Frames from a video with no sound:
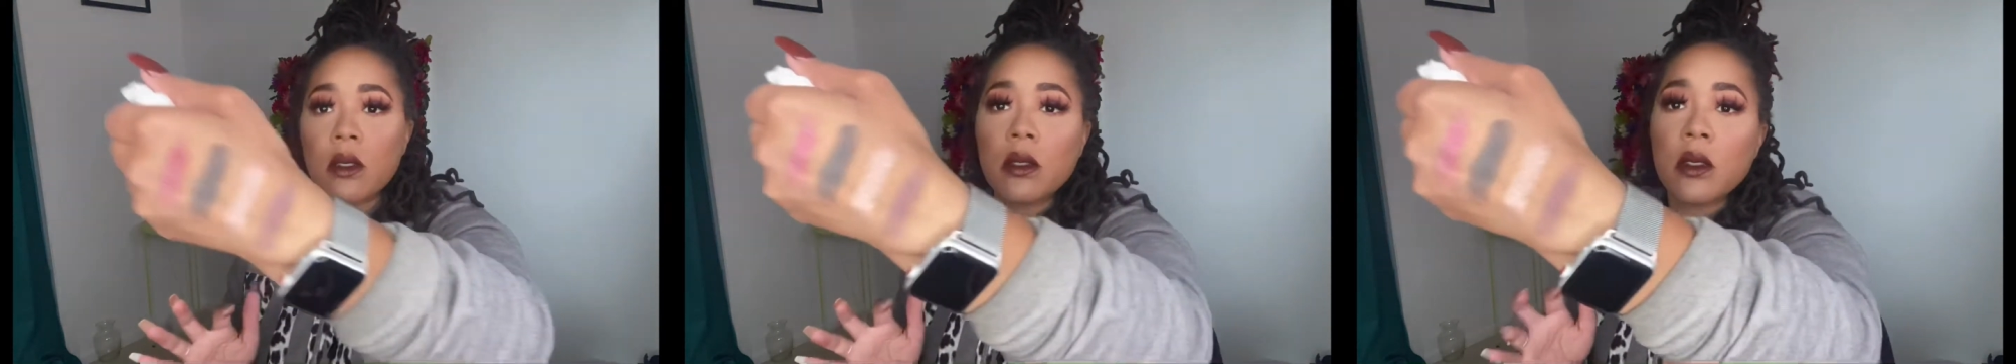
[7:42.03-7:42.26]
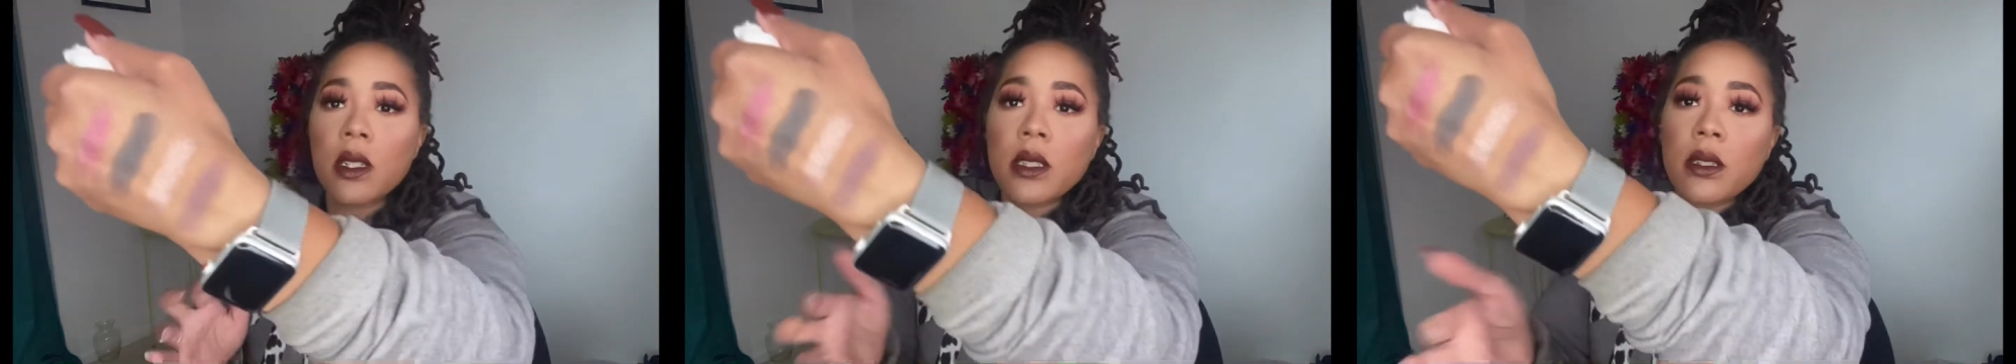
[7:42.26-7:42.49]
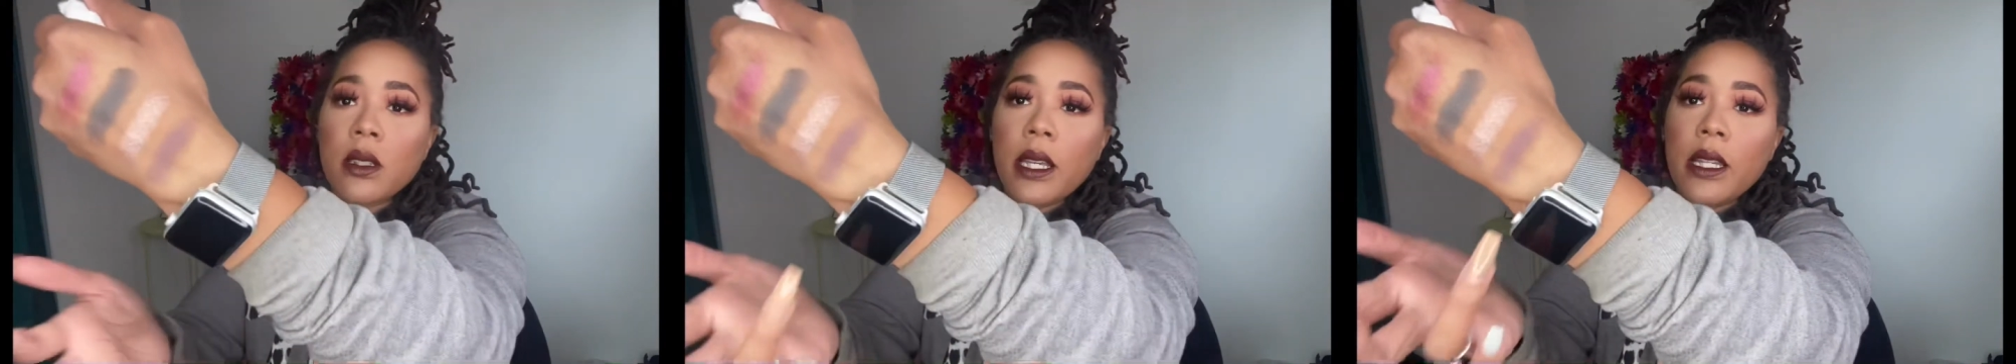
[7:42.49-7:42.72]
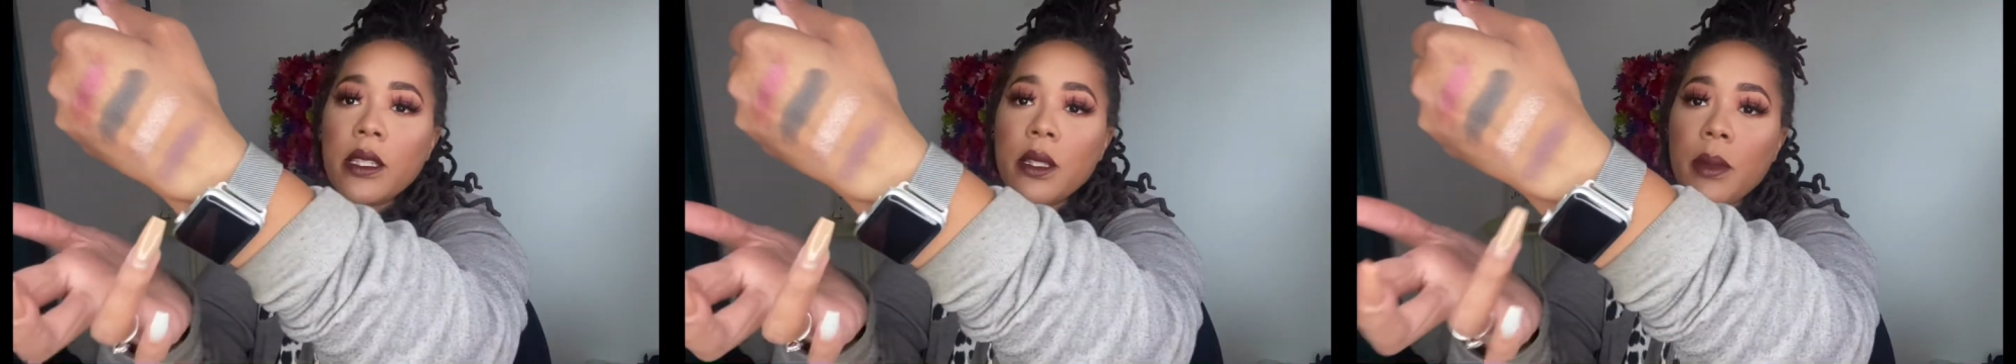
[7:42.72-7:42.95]
that's
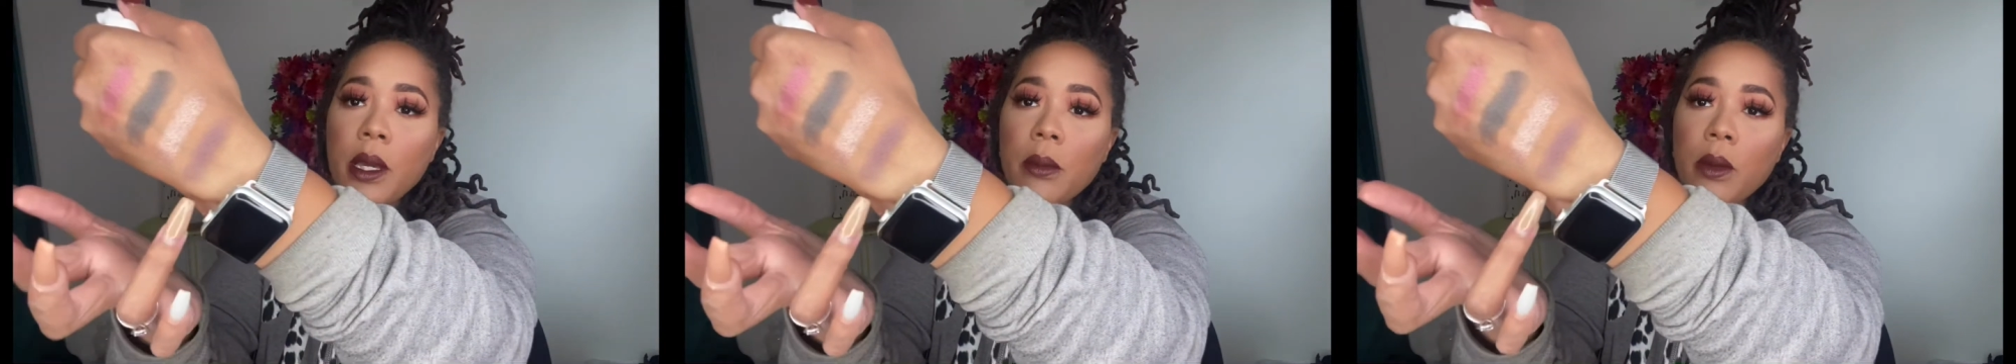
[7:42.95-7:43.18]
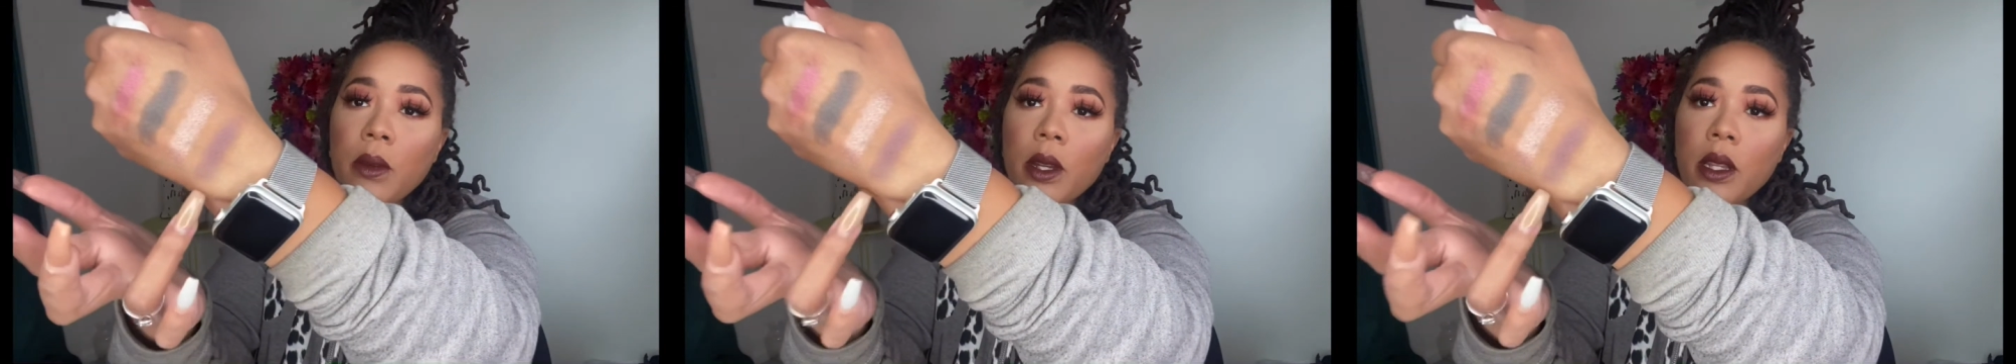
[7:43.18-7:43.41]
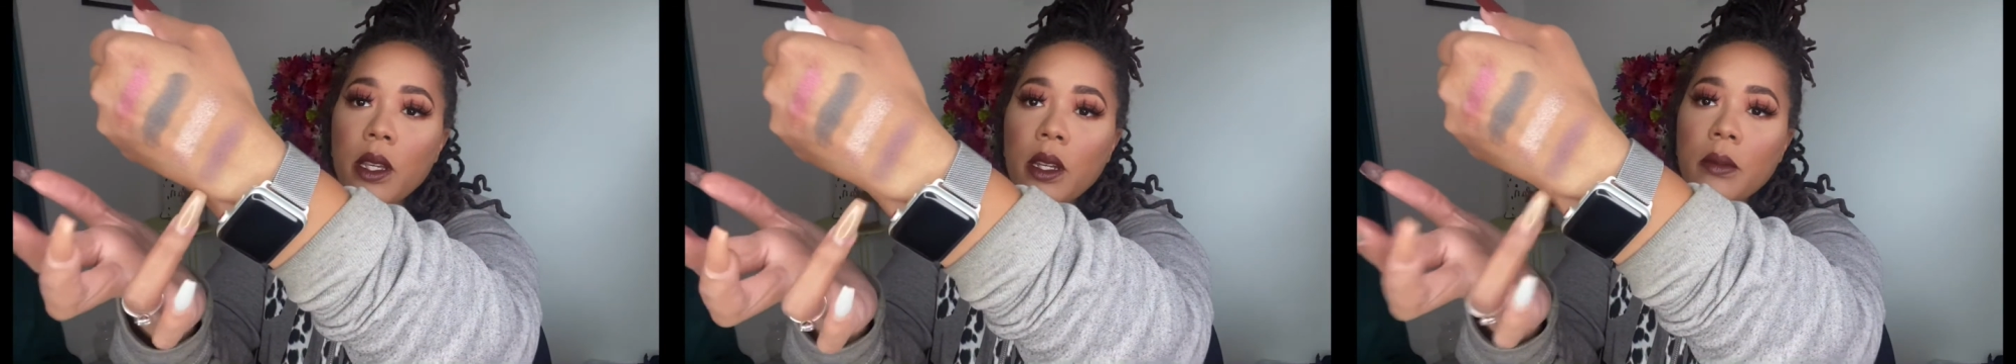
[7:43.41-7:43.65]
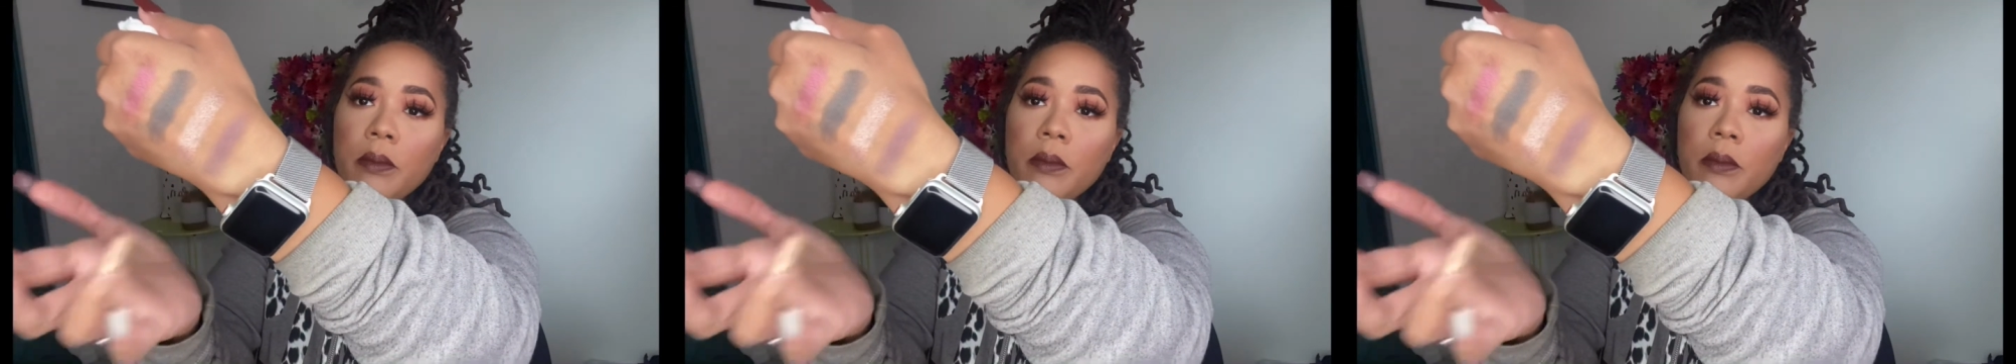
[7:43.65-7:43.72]
Lazy Baby right there.